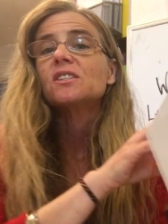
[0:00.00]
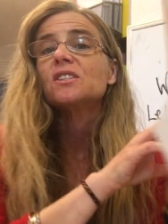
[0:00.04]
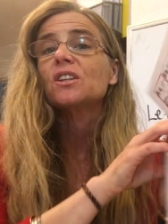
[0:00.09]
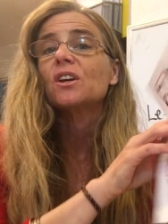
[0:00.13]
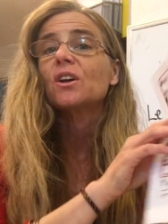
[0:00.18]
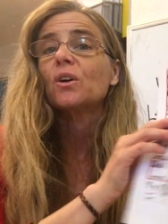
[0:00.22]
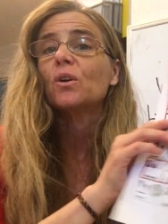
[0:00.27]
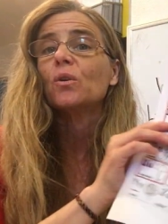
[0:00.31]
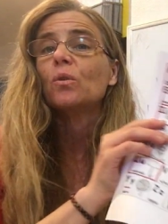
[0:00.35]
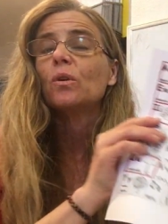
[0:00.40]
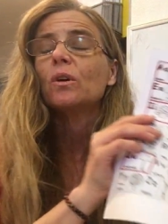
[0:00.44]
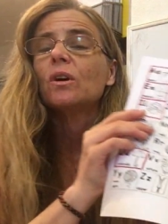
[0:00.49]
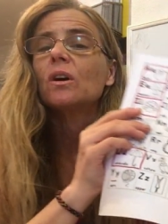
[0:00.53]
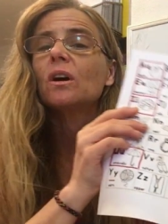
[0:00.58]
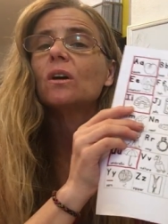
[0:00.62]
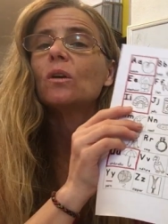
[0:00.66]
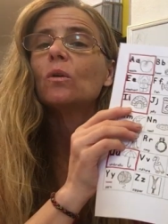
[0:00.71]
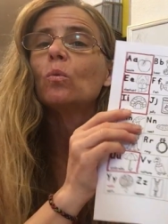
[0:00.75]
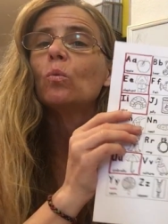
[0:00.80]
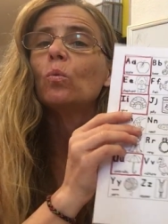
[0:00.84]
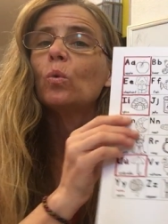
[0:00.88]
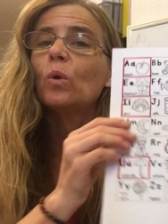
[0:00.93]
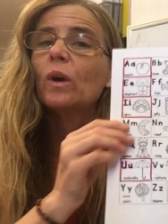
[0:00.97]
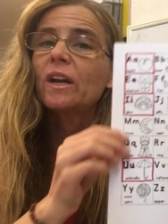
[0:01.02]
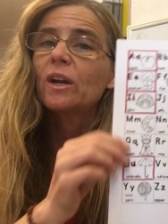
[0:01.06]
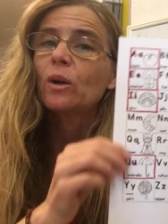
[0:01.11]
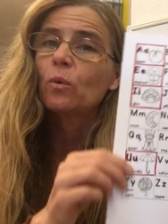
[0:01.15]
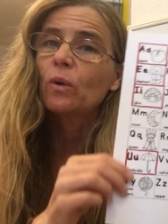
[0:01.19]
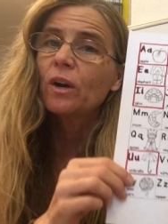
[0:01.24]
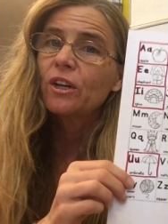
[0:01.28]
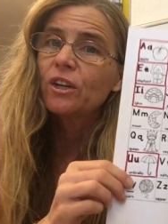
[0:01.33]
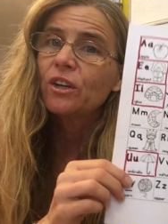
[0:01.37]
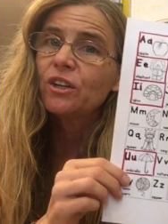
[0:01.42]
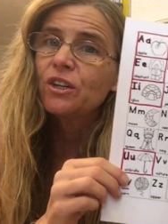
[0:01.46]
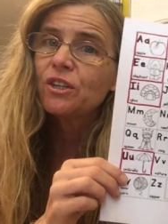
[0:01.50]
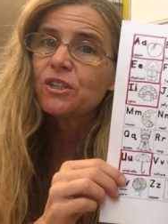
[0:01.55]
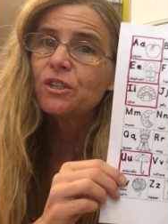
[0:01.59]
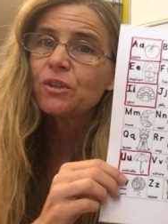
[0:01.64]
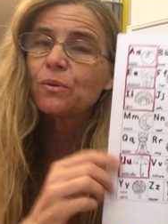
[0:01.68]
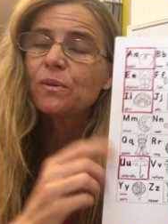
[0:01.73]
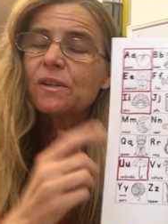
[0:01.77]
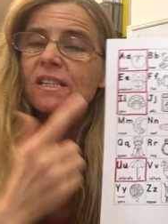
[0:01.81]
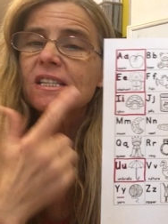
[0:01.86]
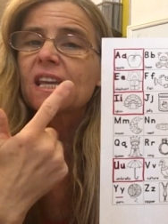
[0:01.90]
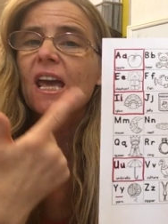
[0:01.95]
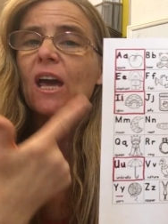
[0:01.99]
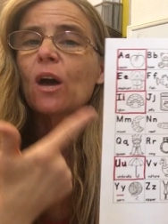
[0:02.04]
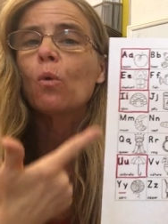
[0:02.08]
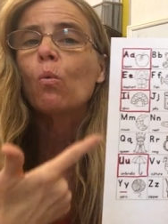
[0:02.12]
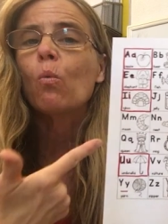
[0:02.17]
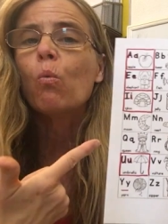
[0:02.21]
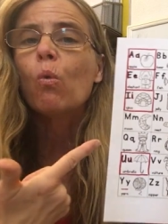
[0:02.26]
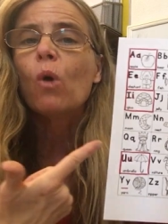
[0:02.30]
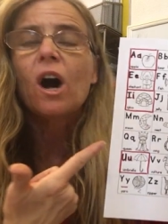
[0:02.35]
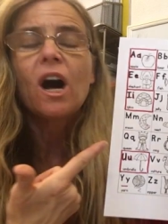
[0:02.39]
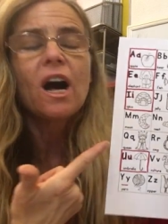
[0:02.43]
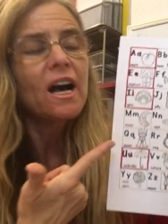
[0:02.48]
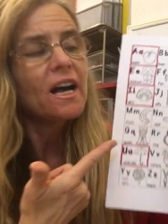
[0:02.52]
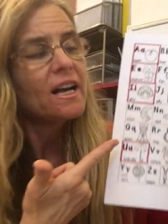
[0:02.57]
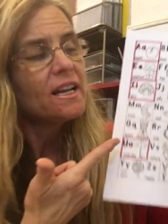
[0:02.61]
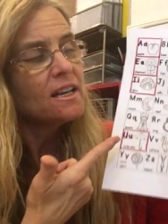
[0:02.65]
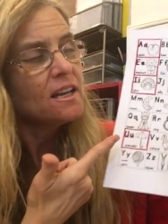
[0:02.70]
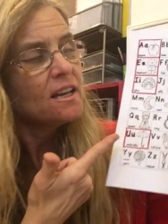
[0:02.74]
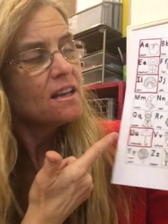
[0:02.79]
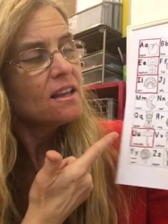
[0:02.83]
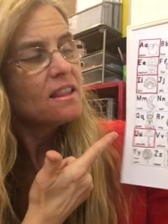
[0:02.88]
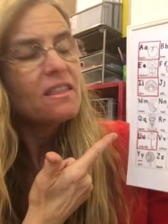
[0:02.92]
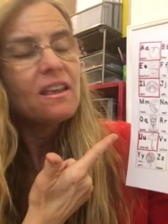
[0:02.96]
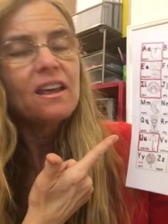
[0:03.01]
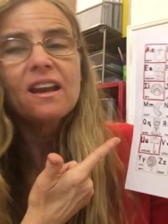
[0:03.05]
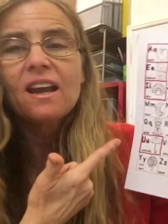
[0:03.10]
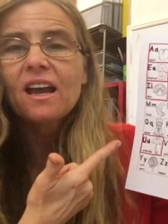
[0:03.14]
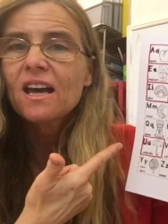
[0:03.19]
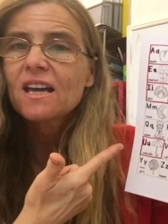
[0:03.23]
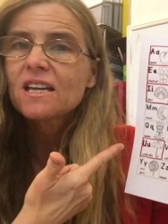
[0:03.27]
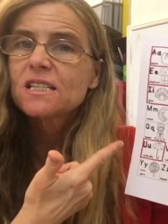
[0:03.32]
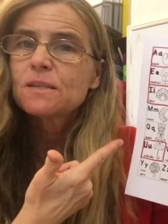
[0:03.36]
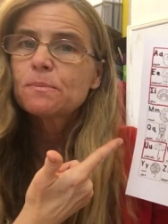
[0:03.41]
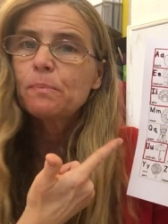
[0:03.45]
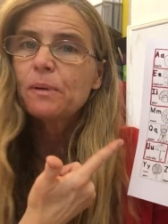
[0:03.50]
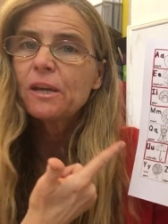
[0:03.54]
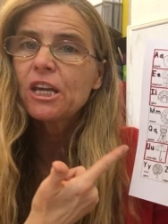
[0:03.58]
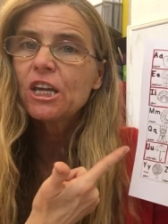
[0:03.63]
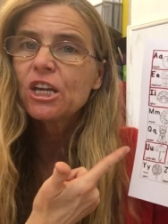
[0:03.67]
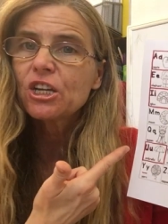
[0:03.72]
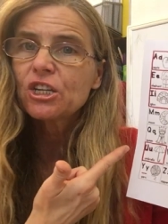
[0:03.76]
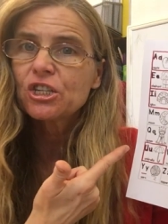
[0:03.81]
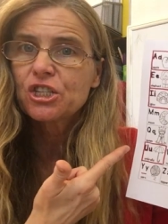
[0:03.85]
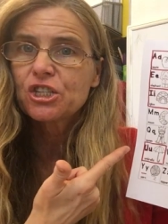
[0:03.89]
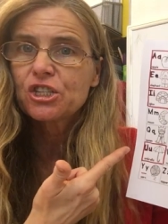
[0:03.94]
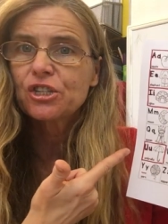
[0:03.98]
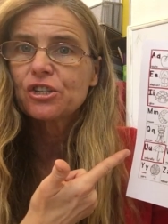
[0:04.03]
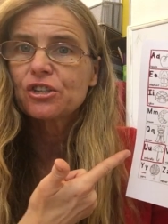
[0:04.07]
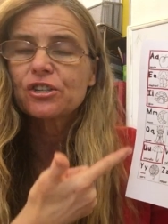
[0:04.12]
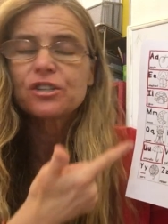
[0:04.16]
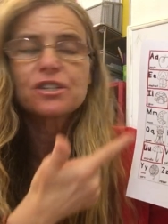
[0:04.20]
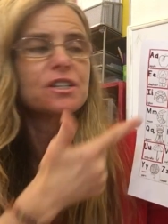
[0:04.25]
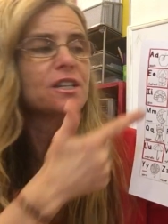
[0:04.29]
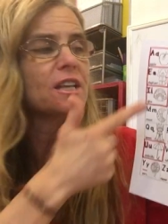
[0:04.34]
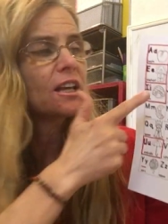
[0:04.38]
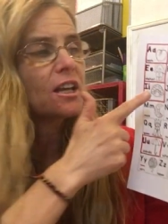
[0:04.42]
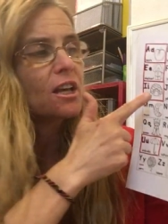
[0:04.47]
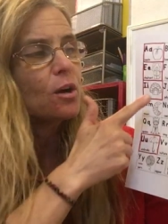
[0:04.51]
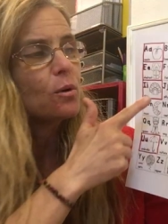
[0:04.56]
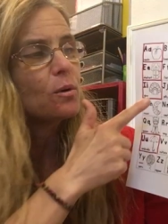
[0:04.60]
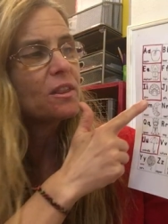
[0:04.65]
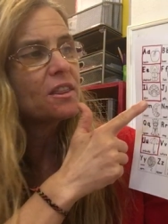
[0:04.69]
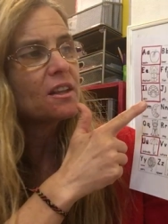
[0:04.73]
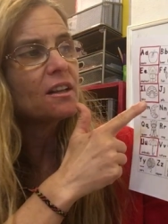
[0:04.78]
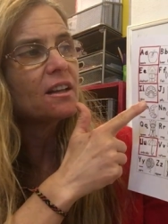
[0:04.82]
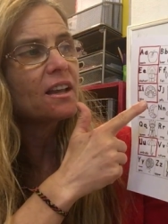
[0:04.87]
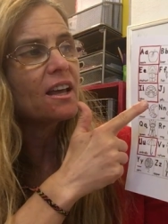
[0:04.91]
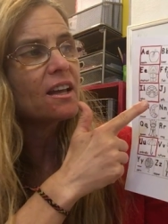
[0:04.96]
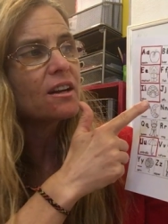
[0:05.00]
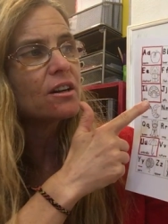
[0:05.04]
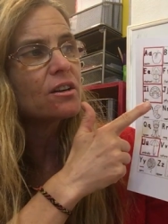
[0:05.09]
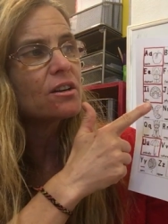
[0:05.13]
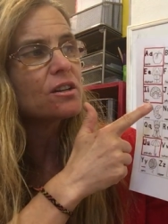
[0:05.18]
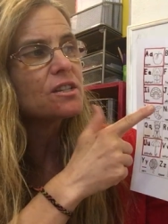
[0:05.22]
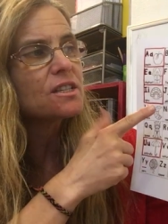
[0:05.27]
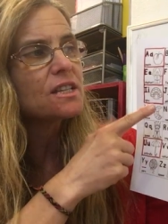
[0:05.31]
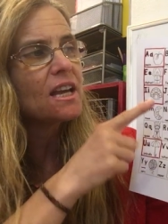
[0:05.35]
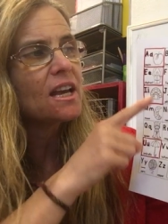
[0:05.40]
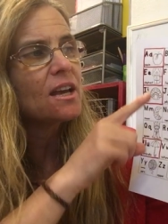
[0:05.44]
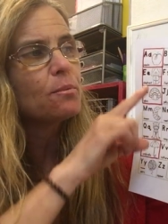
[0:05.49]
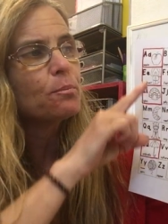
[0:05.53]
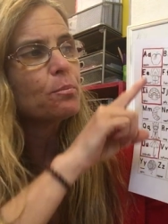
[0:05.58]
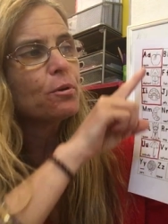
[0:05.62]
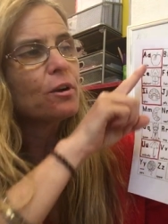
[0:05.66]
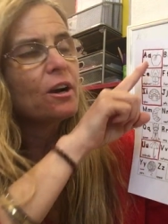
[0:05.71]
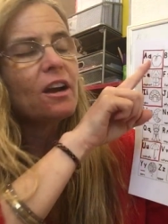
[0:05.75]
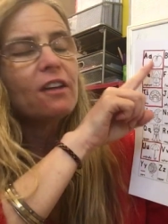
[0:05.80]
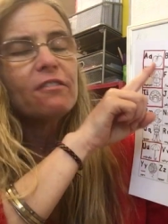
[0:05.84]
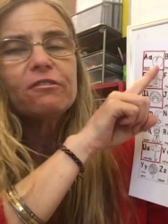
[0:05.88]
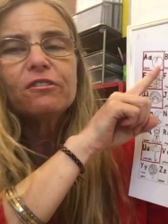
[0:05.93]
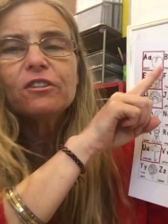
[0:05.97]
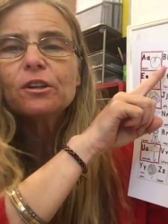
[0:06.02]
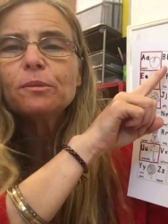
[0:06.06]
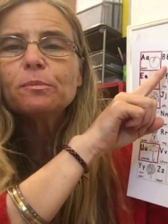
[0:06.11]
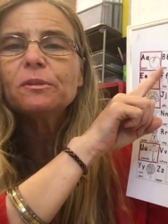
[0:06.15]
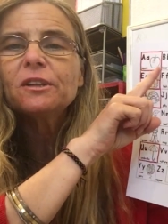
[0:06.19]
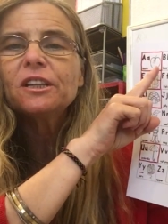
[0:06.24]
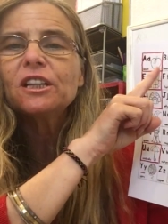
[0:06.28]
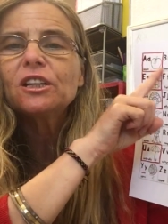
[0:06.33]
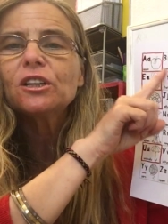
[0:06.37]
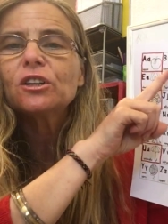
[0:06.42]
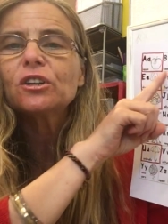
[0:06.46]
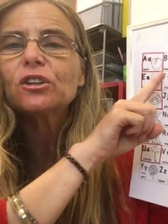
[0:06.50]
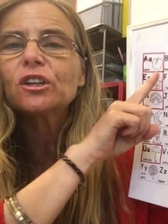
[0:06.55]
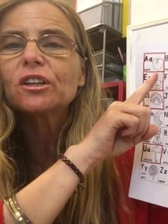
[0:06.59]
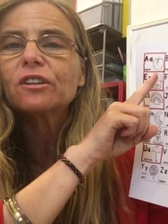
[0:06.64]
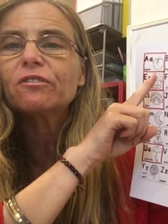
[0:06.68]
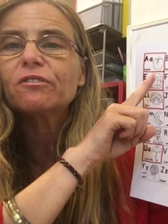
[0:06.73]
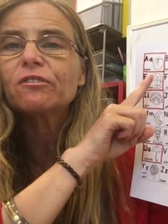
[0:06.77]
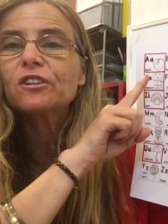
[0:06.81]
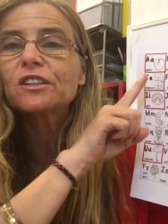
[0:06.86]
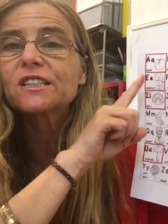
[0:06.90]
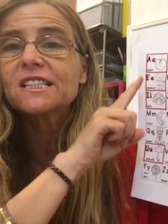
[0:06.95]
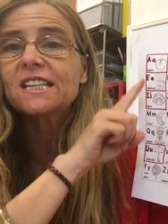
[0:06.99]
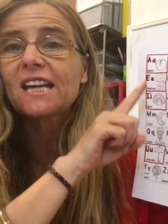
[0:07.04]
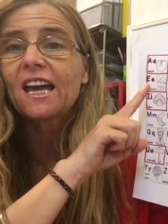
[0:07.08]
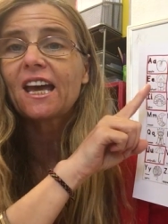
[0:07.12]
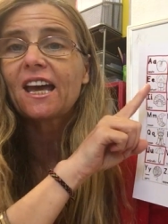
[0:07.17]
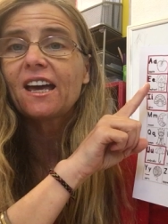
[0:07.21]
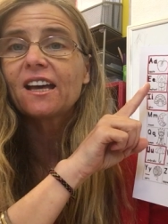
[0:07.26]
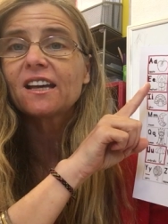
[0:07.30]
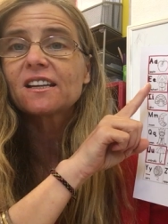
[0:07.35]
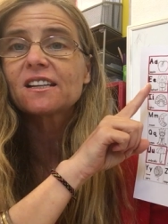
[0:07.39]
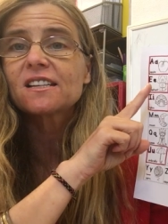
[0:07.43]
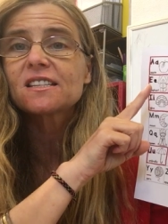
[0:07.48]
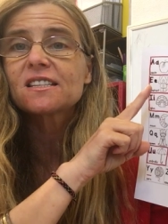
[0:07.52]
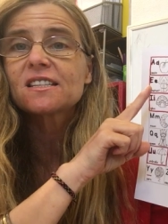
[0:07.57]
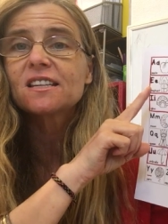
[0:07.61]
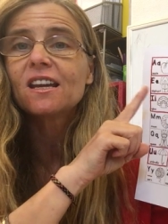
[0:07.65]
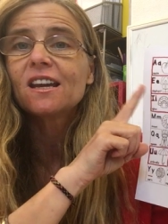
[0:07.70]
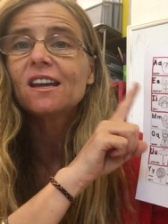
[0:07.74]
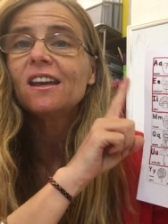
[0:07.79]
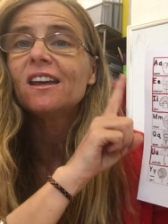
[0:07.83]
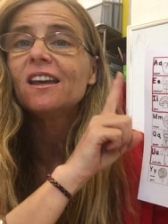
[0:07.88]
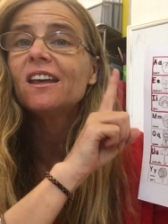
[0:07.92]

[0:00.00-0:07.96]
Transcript: So what I want you to do is get one that has pictures that go with the letters and preferably look for text